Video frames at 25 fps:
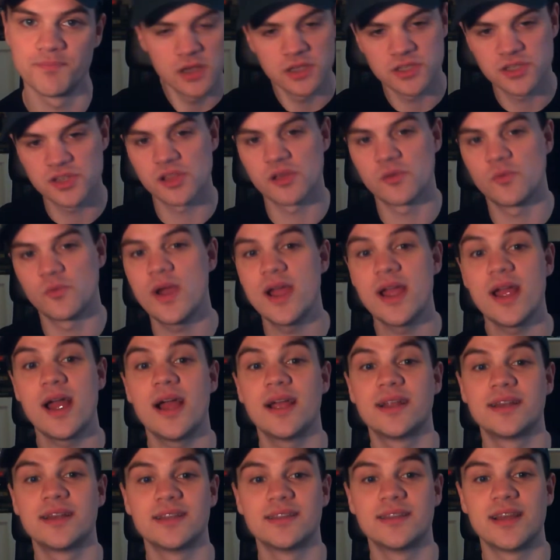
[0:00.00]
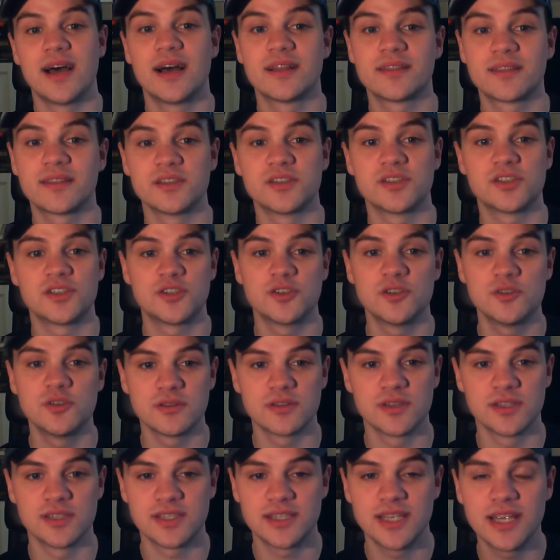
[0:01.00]
So the way I did that, the
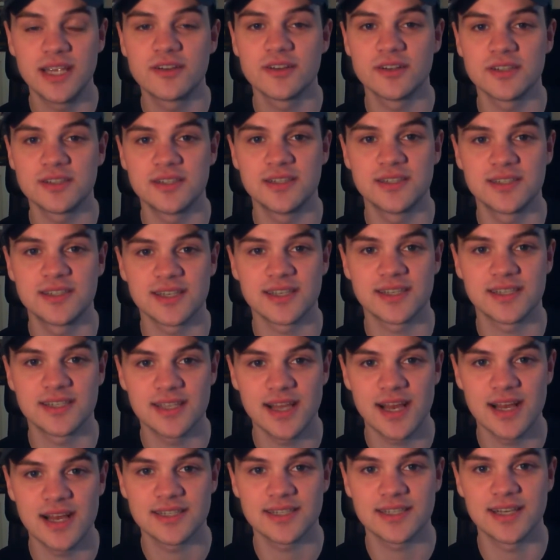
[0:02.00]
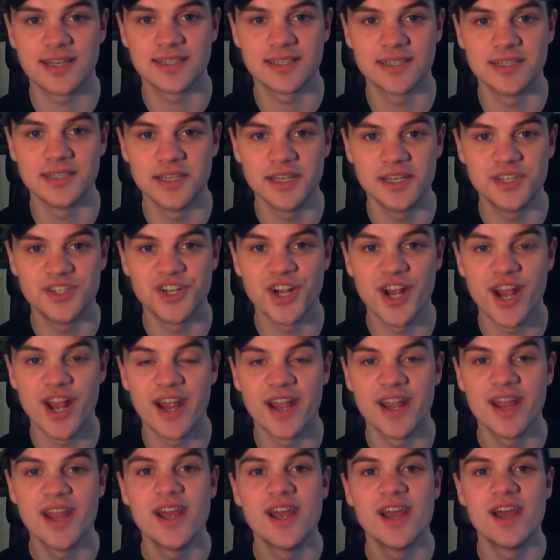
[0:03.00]
secret to success as a
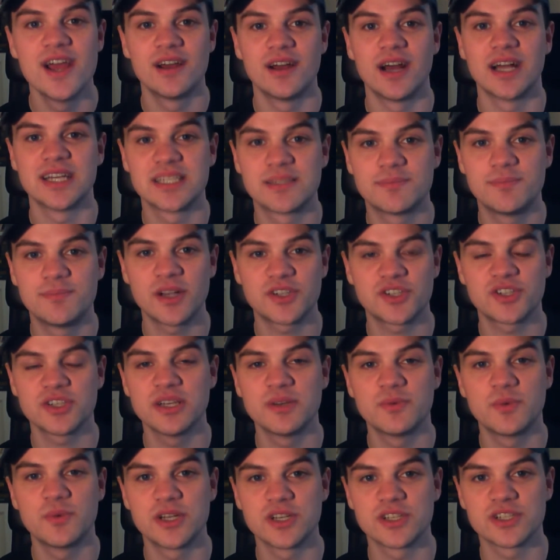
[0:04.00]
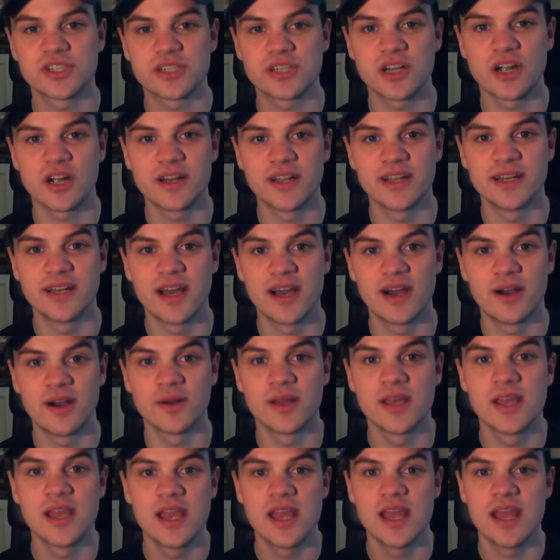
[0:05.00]
DJ, especially when you're starting out,
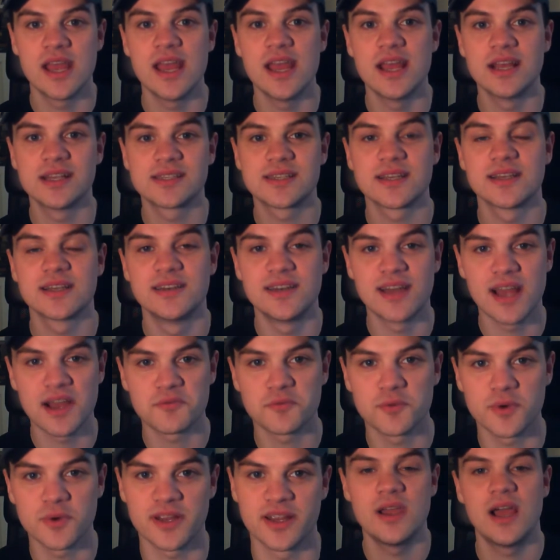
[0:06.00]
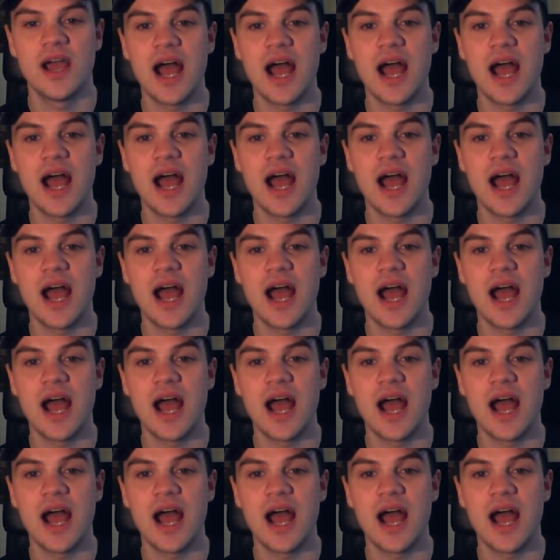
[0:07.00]
is networking.